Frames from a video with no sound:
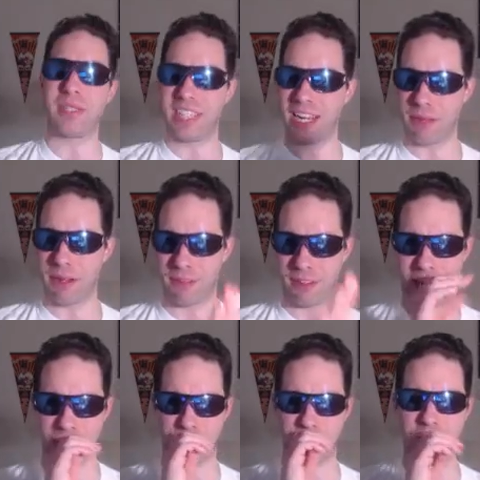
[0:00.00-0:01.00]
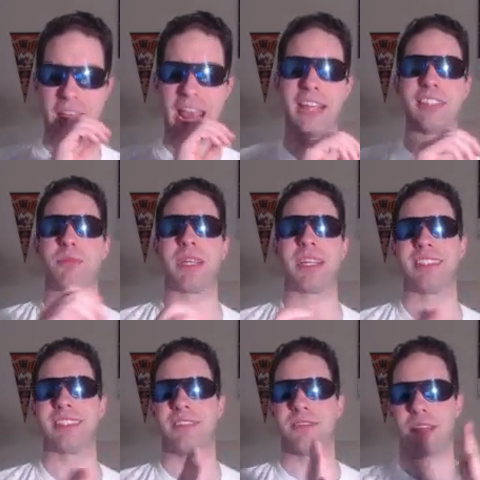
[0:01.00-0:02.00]
seeing me for the next few days
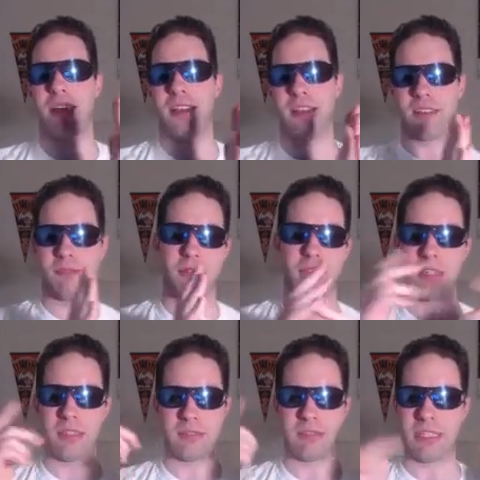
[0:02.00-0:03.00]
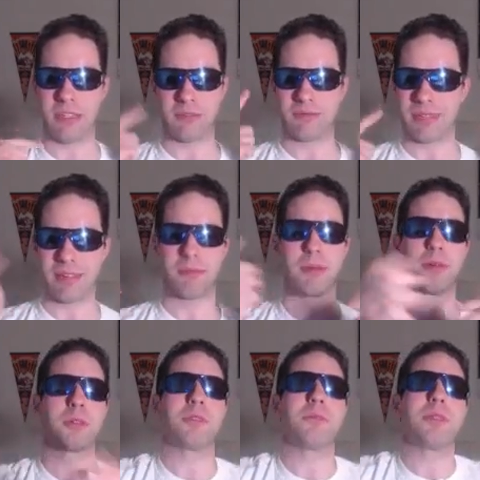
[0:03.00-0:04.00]
because of having my
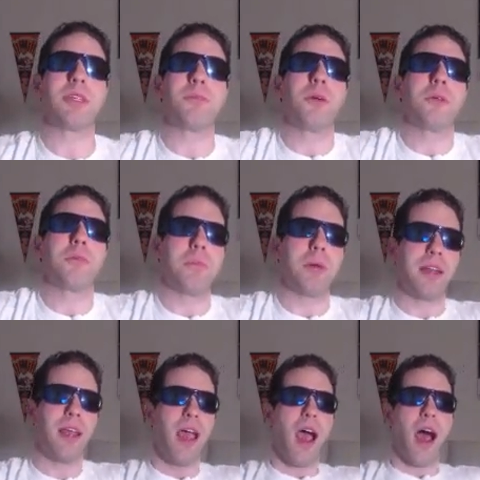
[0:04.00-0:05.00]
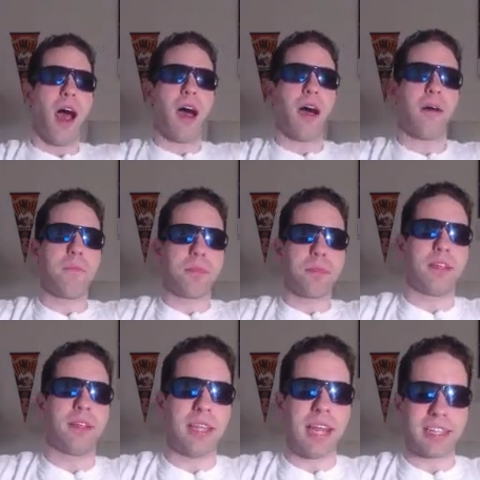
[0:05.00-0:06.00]
wisdom teeth pulled. But
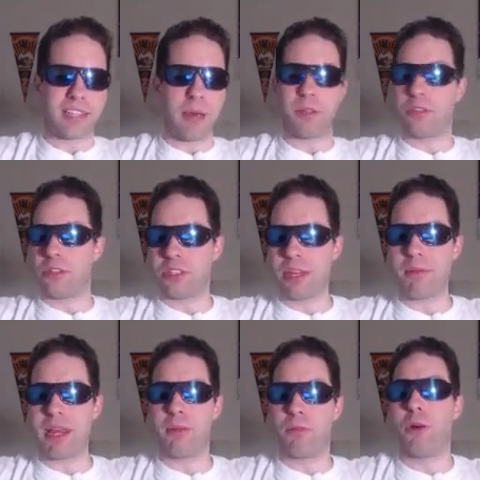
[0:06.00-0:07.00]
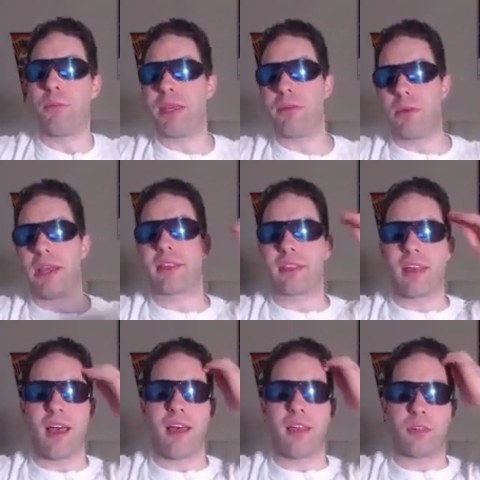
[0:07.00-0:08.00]
the next time you do see me, it will be with
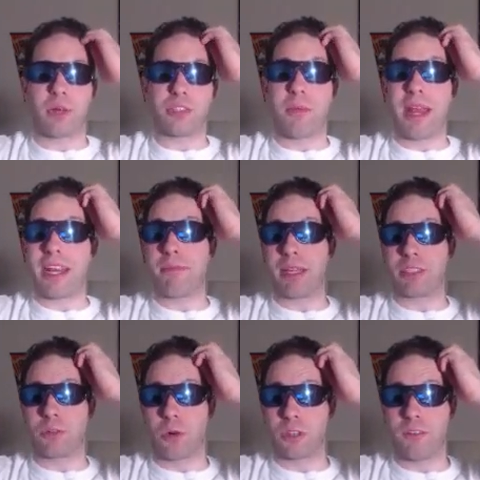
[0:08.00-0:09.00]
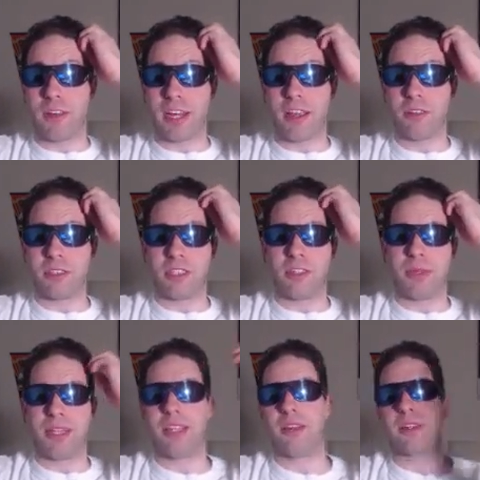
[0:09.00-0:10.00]
the WrestleMania Best of Worst videos. It'll
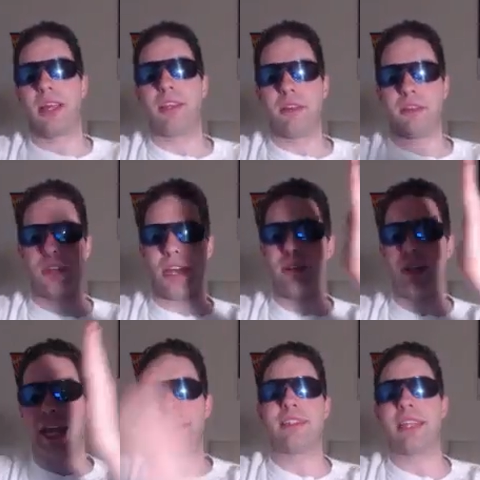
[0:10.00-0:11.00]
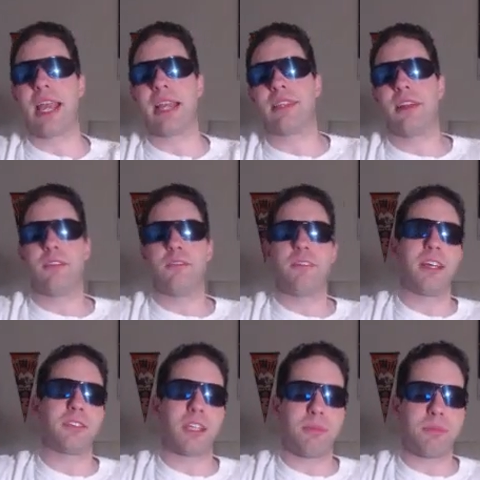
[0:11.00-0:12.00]
be the Intercontinental title and the Tag title
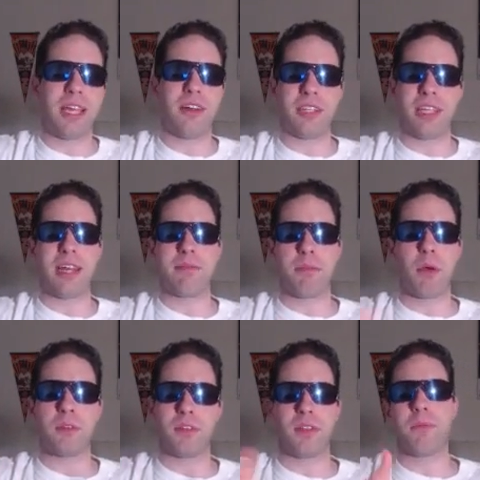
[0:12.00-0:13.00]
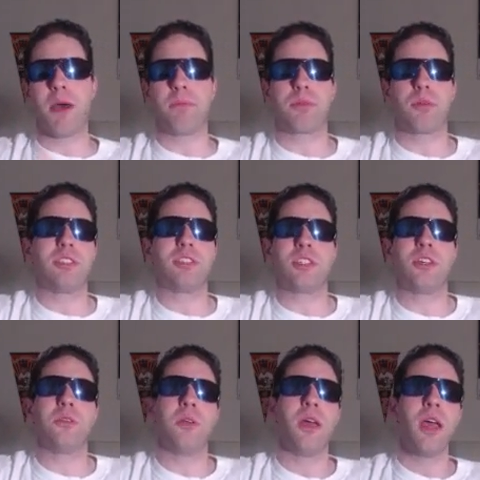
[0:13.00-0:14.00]
videos. I plan on getting both of them up pretty
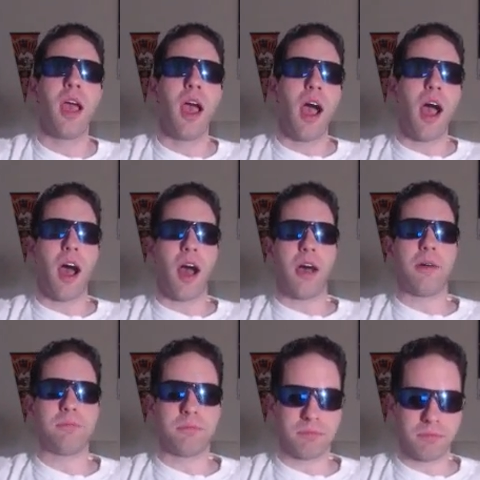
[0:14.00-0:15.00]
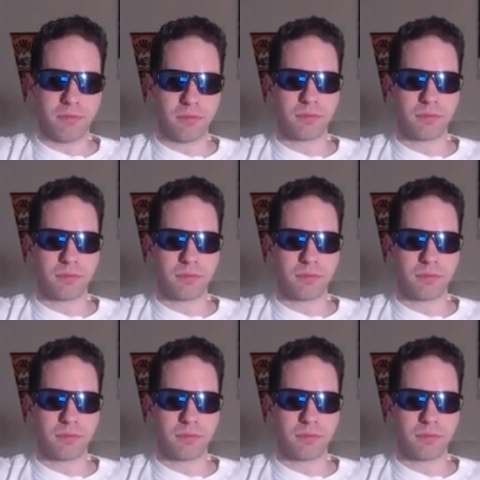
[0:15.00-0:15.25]
soon, and